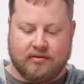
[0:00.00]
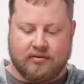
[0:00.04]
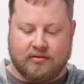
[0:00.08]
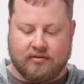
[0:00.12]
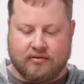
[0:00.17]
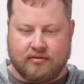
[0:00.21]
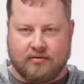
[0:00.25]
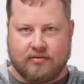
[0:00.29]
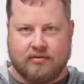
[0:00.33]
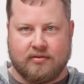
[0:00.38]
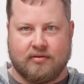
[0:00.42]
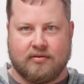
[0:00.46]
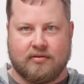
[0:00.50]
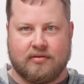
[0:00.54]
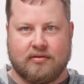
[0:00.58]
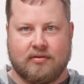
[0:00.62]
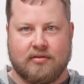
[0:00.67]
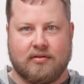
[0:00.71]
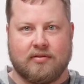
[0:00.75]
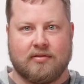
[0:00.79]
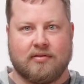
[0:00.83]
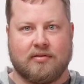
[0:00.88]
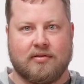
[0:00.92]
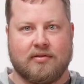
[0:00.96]

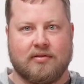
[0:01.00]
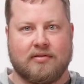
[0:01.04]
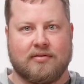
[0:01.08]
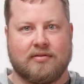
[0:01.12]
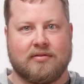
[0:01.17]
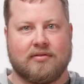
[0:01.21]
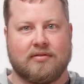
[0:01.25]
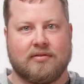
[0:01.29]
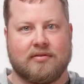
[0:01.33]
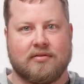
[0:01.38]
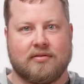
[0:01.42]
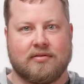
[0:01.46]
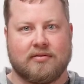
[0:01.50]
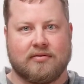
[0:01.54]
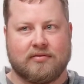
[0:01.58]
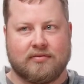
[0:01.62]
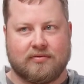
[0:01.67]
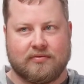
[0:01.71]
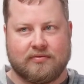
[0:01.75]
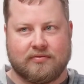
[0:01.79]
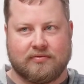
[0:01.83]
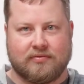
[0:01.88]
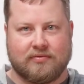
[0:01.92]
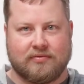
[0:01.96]

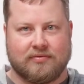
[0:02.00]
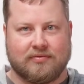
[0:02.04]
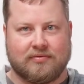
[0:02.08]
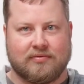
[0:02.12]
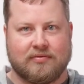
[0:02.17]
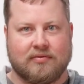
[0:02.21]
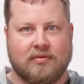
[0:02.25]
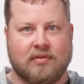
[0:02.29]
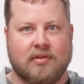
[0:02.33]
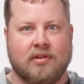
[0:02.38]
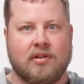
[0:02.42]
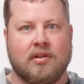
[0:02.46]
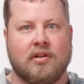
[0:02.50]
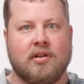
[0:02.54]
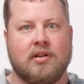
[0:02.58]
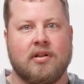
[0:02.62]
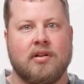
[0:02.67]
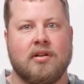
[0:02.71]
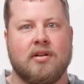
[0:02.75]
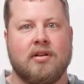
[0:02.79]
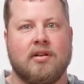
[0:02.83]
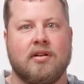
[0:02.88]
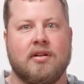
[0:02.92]
Nobody speaks.